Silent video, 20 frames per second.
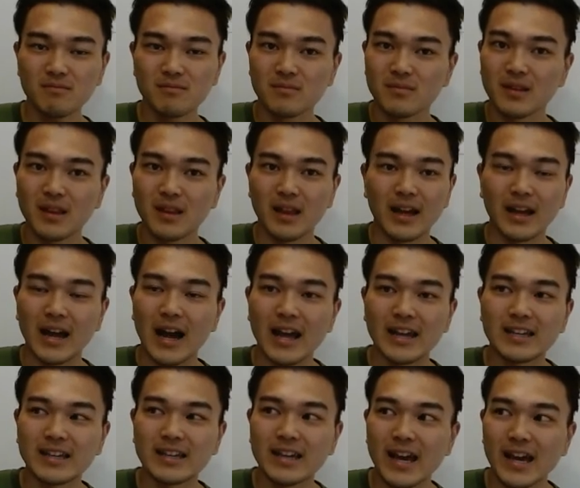like I
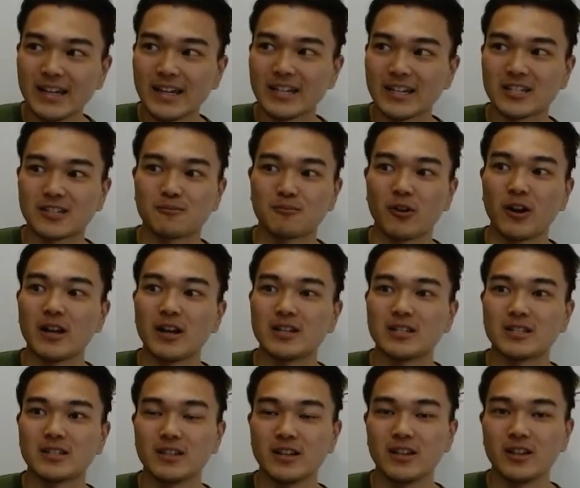can't
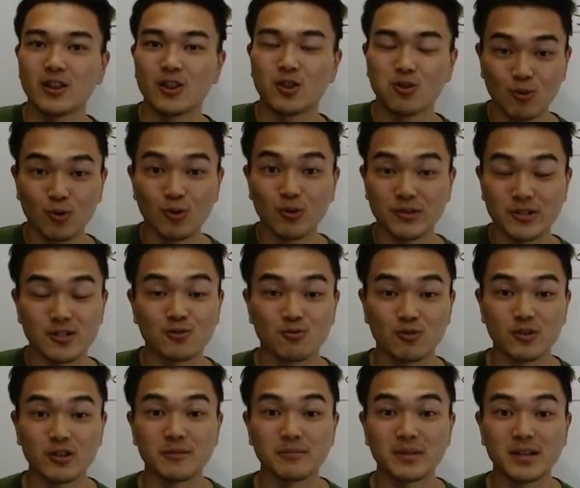express through a
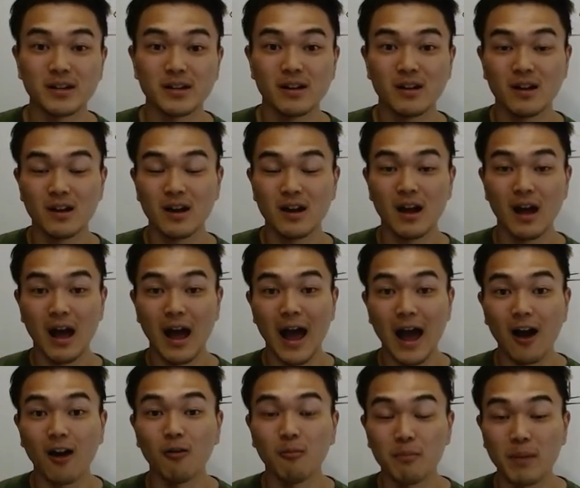script
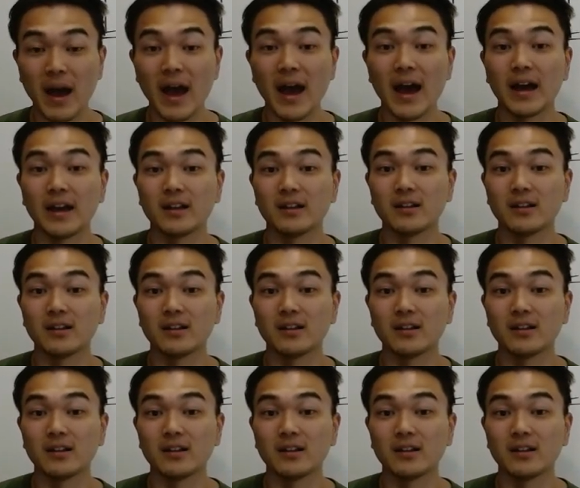how bad